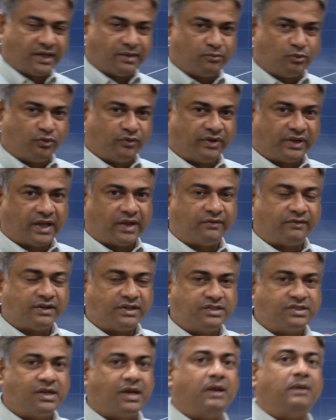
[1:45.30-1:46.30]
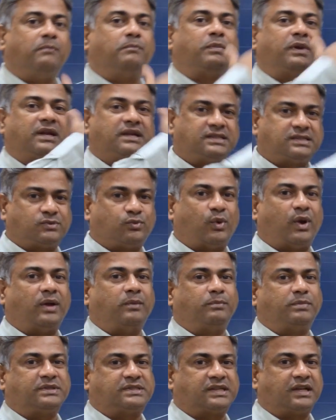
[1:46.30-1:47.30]
moving average plus
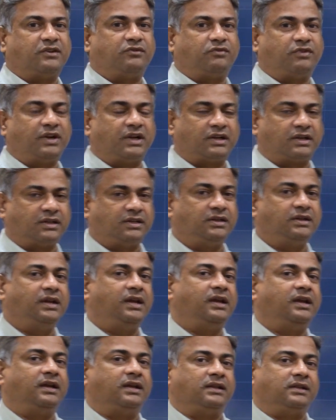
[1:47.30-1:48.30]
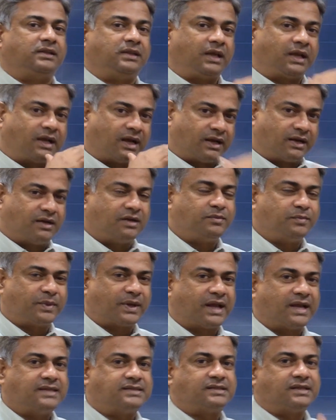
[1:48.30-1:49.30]
1% filter, the current
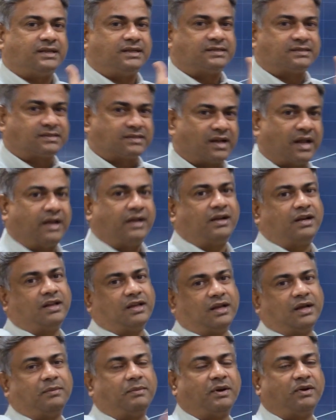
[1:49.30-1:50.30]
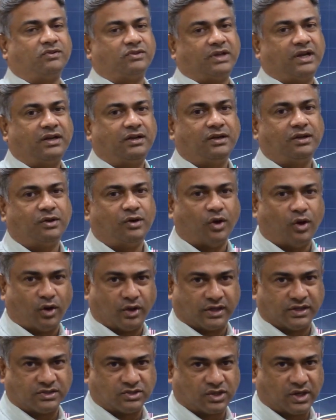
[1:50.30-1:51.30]
price is slightly above that
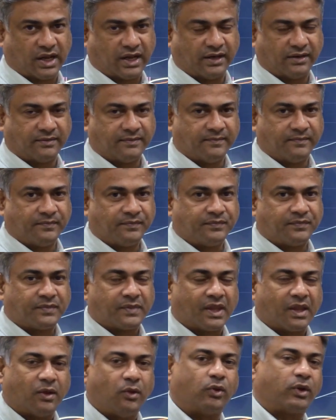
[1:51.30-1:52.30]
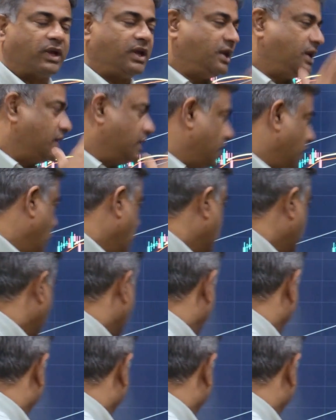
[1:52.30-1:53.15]
orange line. Okay, now let me